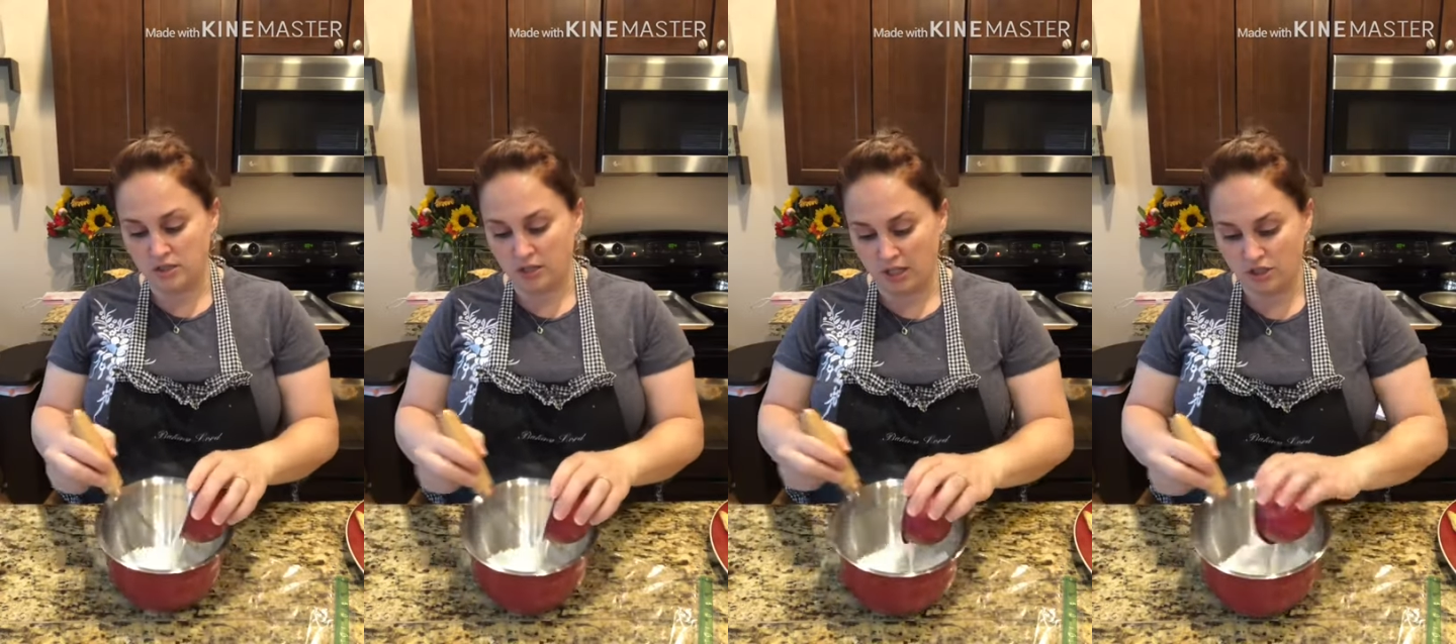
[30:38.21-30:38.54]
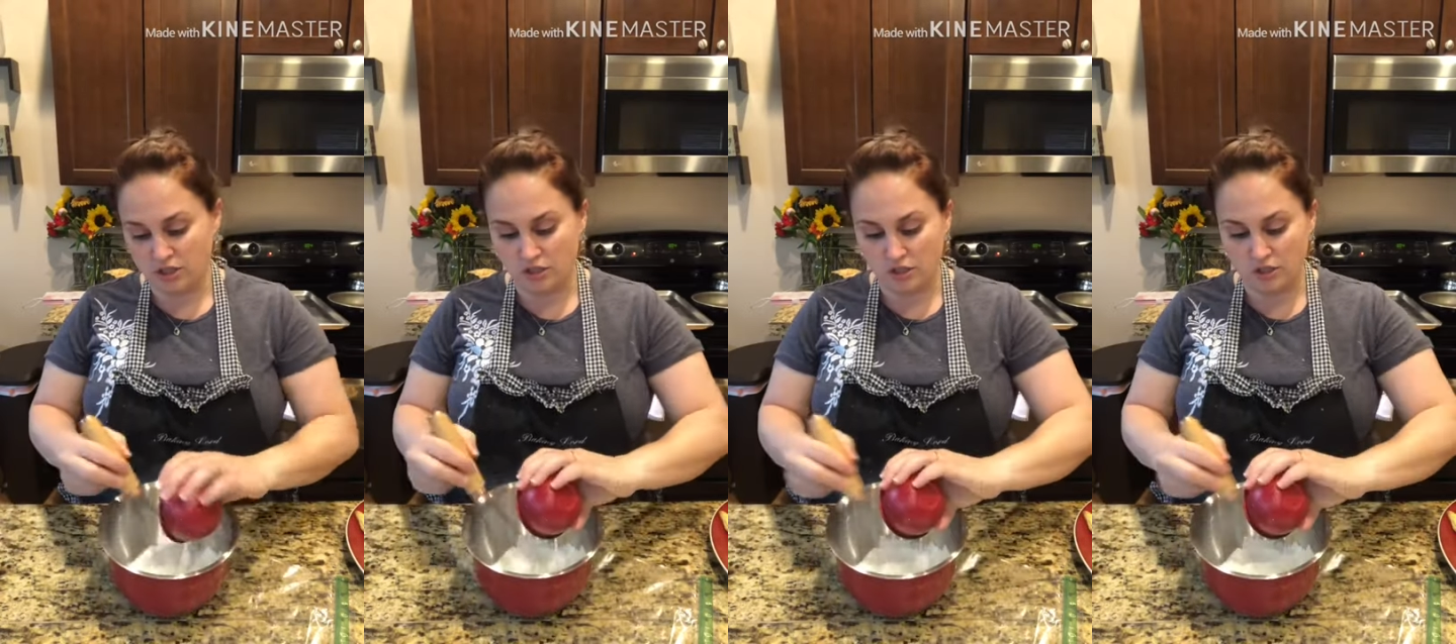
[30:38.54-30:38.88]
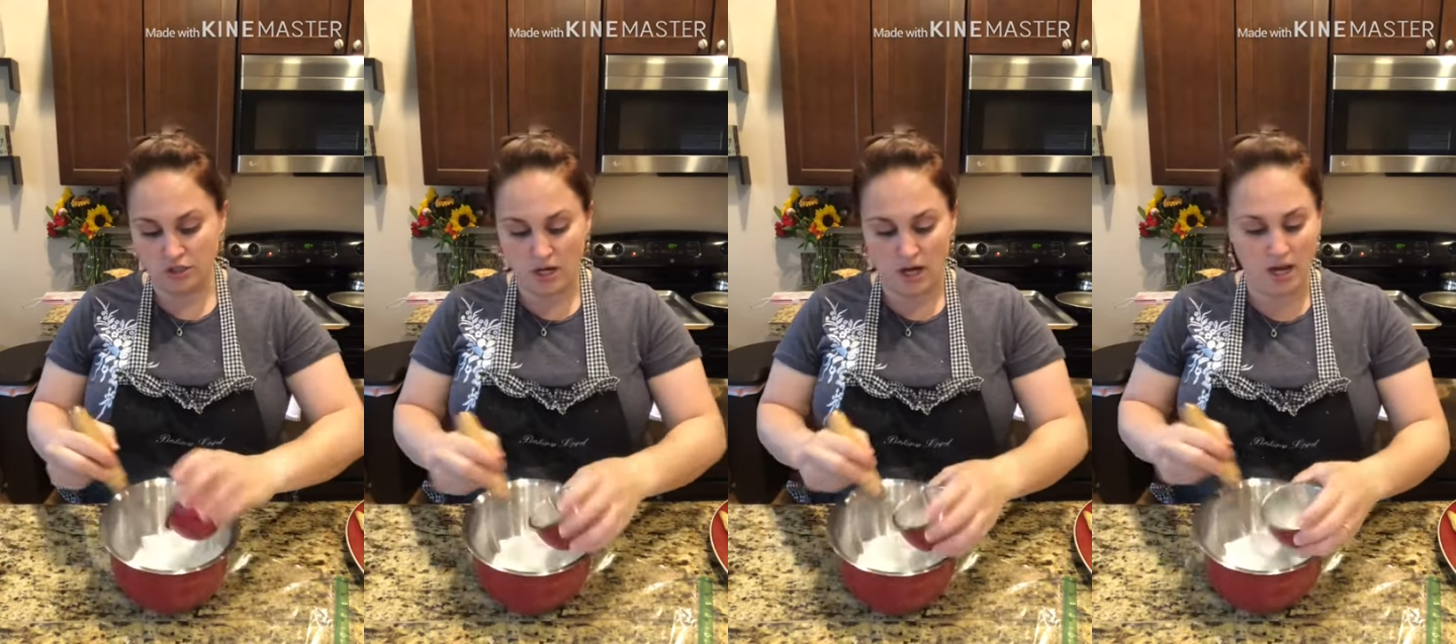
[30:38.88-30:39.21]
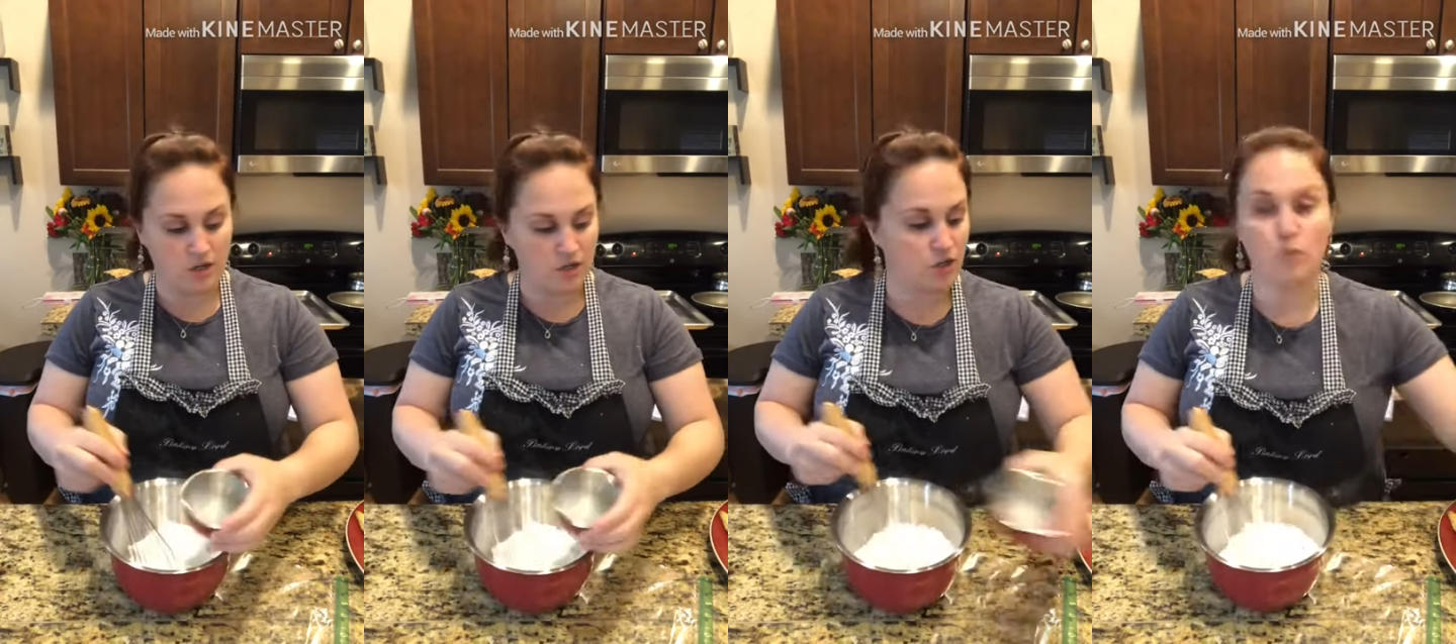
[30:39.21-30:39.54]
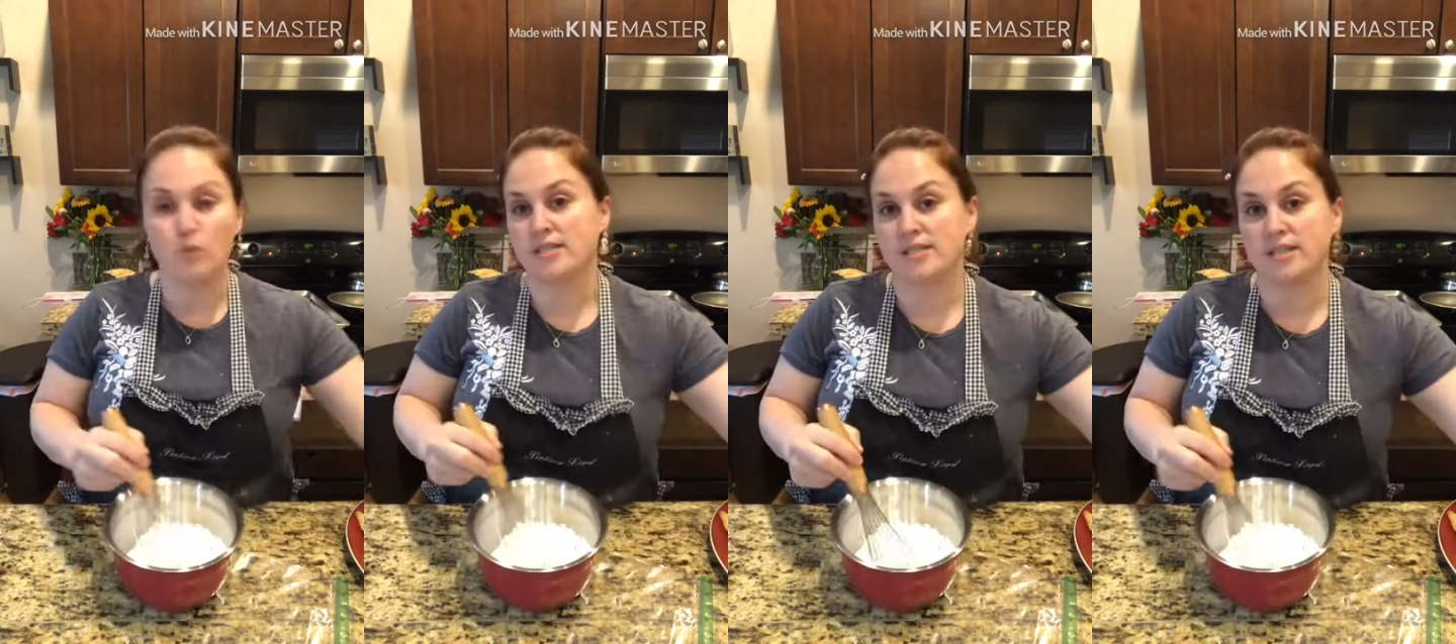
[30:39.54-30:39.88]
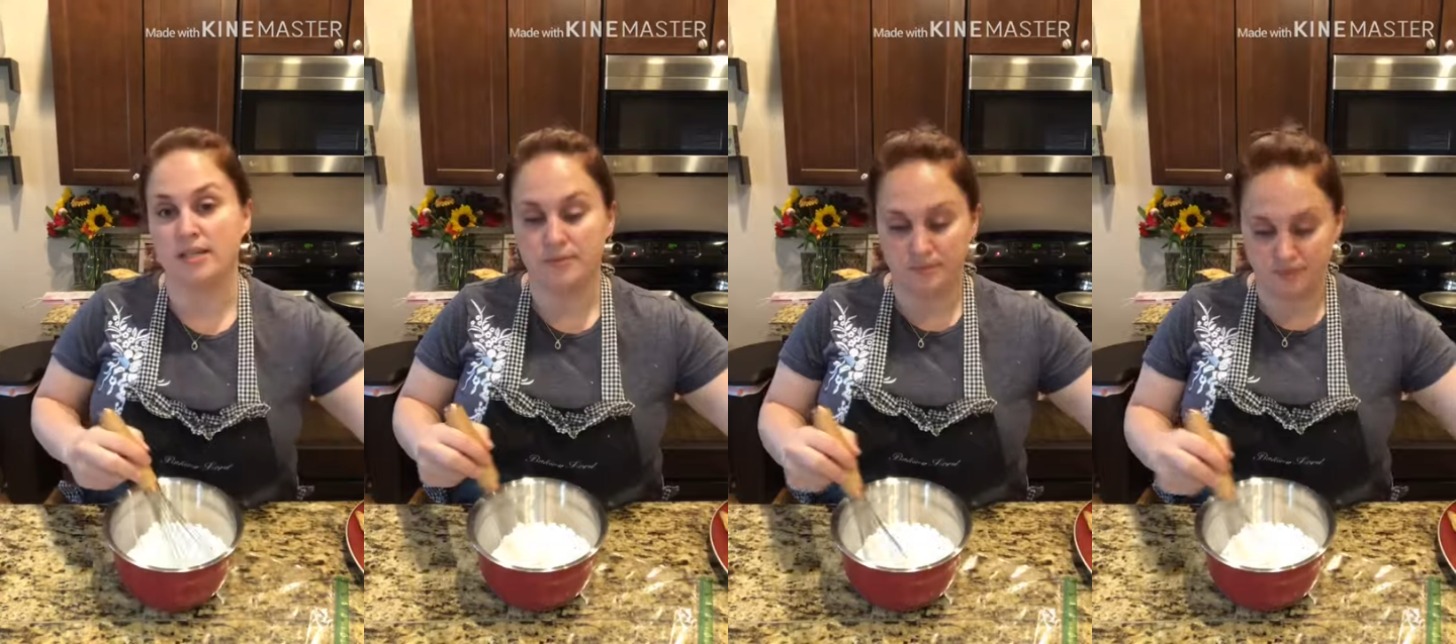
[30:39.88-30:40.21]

that sugar and you're gonna whisk it.